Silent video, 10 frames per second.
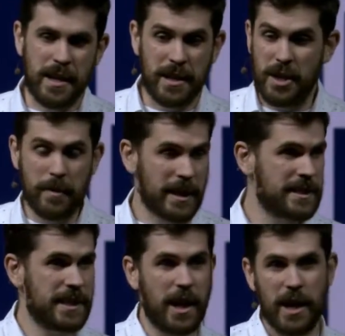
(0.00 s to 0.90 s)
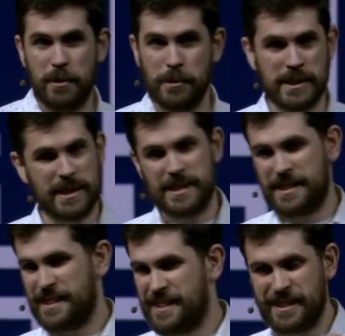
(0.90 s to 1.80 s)
No Man's Sky was
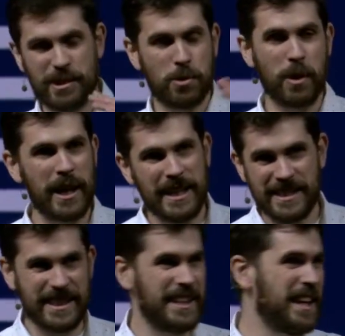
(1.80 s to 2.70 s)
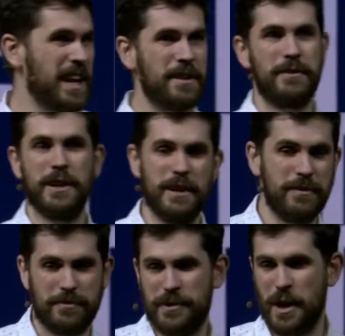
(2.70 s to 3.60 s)
this crazy,
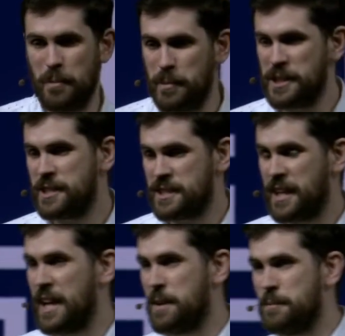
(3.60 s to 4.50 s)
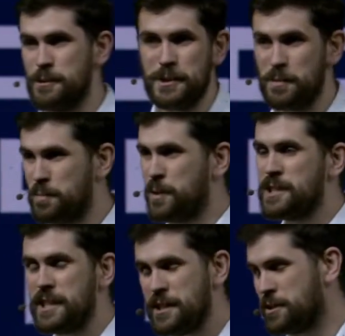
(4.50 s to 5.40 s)
innovative, ambitious game. It was a
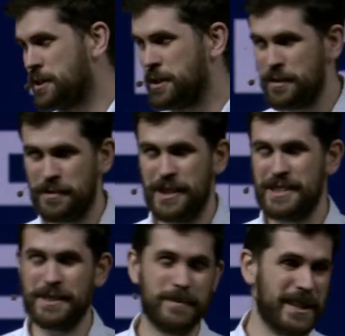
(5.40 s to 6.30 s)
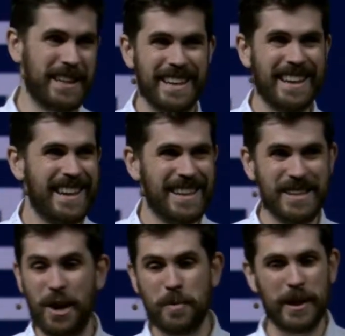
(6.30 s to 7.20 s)
procedural universe, something
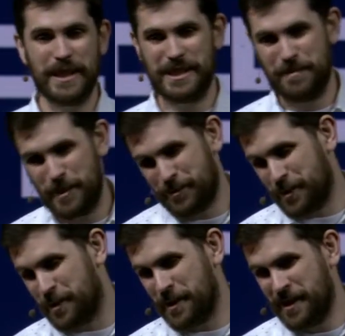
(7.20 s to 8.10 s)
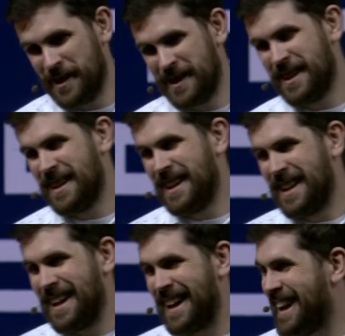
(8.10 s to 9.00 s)
nobody had done before.
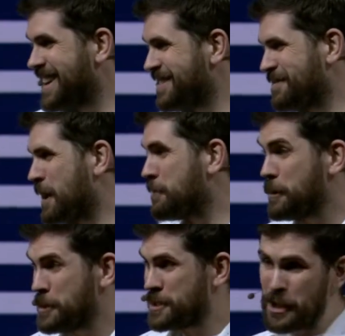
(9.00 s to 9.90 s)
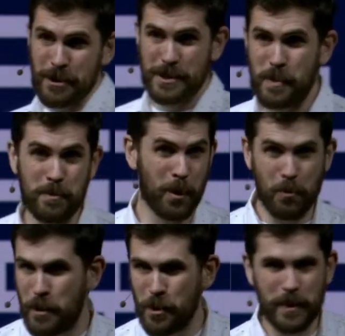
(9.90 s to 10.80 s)
And when we would show it to people,
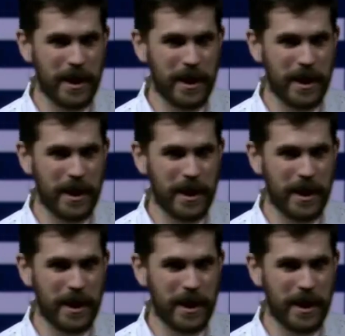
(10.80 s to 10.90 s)
we would